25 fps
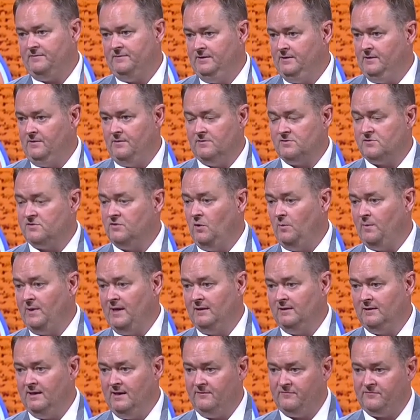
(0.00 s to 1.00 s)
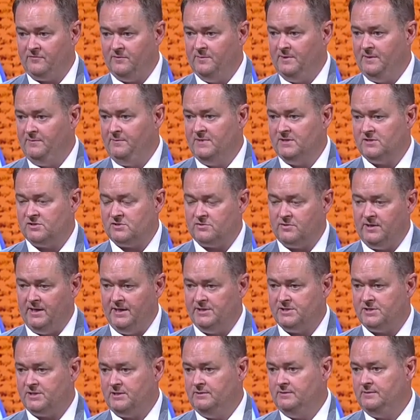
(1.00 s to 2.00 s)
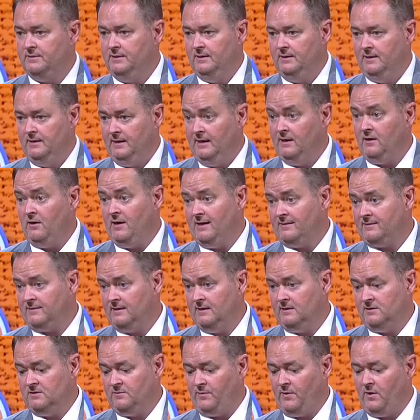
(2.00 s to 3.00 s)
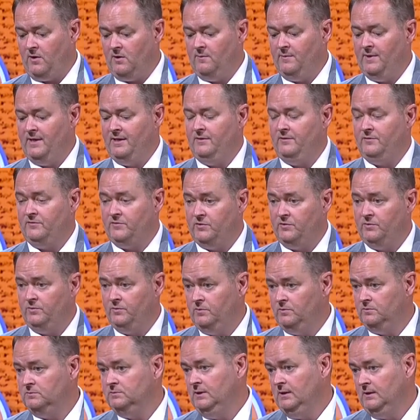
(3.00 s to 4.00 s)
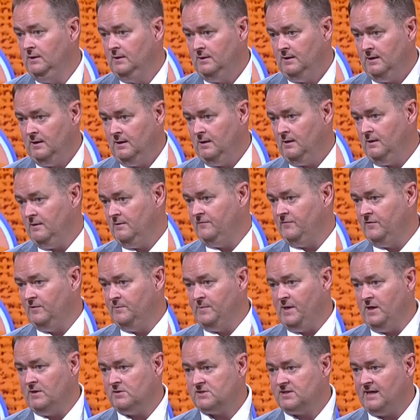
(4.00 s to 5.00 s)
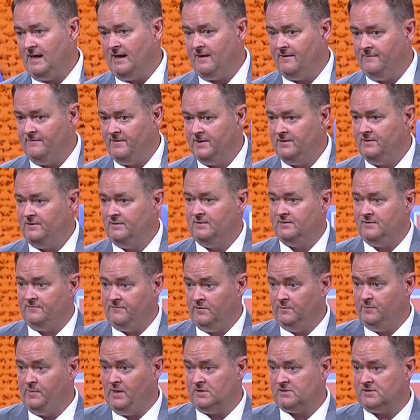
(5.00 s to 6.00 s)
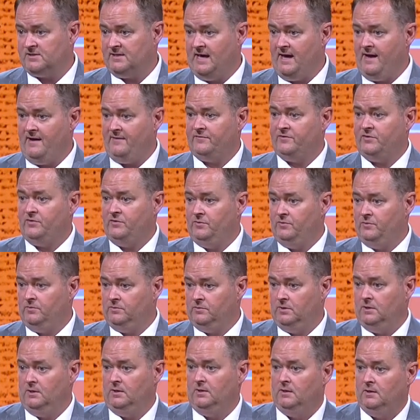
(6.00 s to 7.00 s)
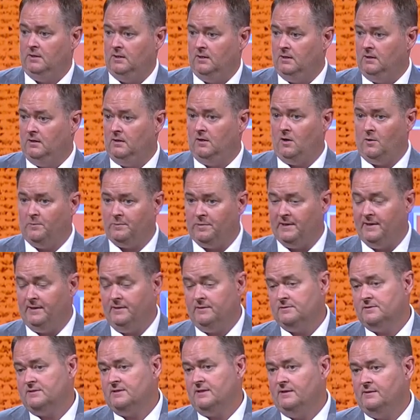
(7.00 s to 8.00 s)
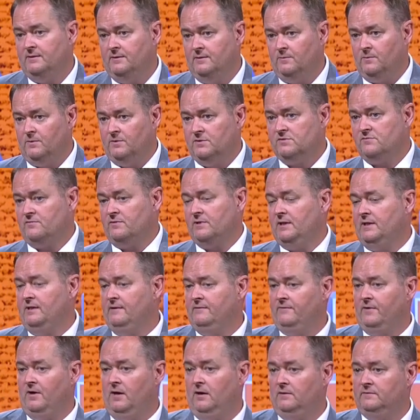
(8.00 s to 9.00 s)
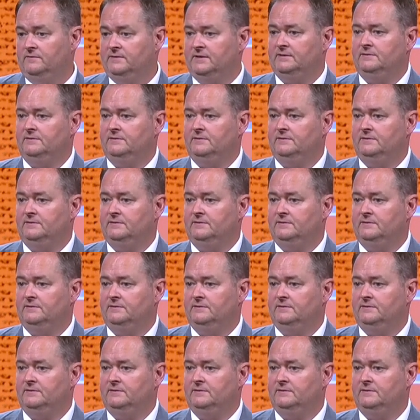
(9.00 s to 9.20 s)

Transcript: You know, there's nobody left from administration in our athletic department to the football side of it, football staff to our players that was really involved.